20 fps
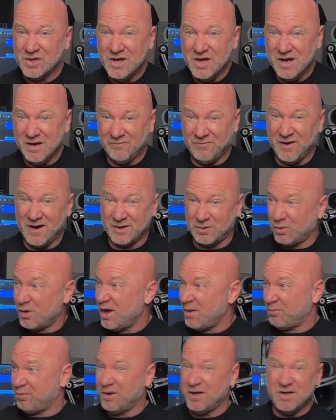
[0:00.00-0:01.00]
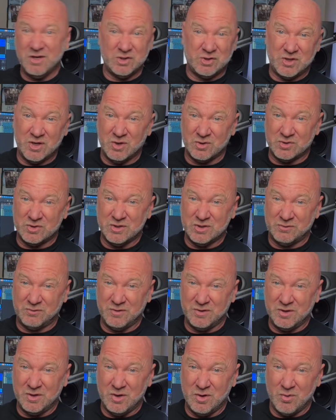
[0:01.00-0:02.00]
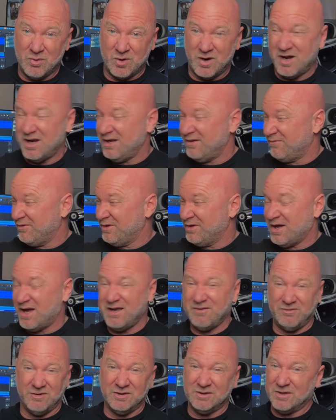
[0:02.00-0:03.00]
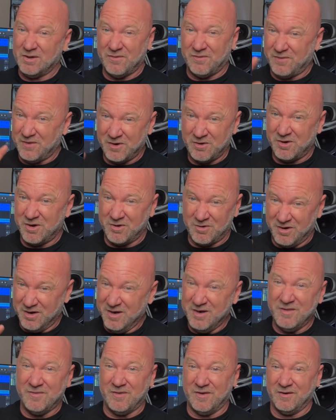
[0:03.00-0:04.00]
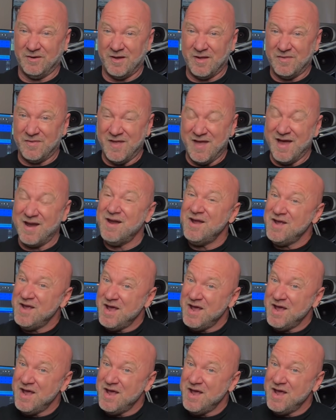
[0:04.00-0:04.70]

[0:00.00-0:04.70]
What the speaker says: In fact, we're not playing scales in this video. We're not even diving into theory or anything like that.